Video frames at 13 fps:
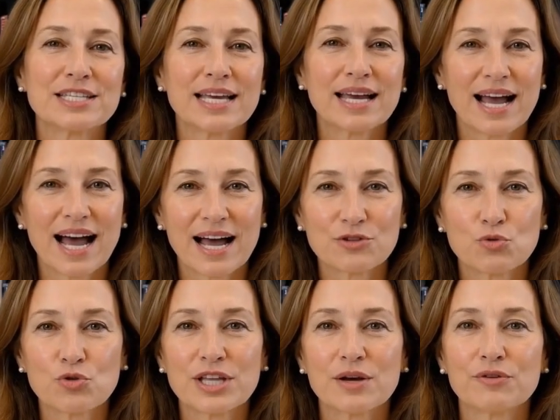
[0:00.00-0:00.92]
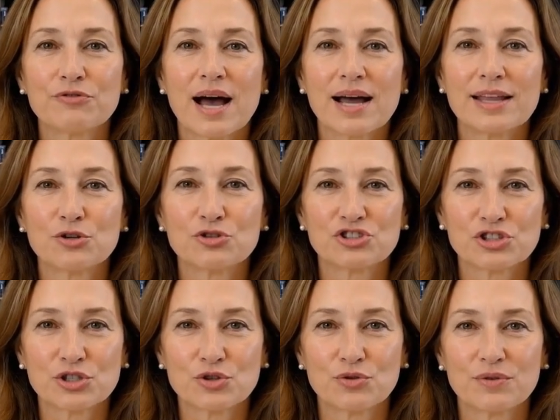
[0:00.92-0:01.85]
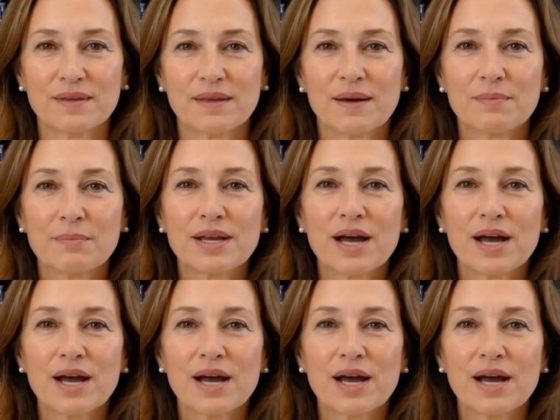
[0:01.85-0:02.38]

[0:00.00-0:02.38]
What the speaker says: can add real value too, but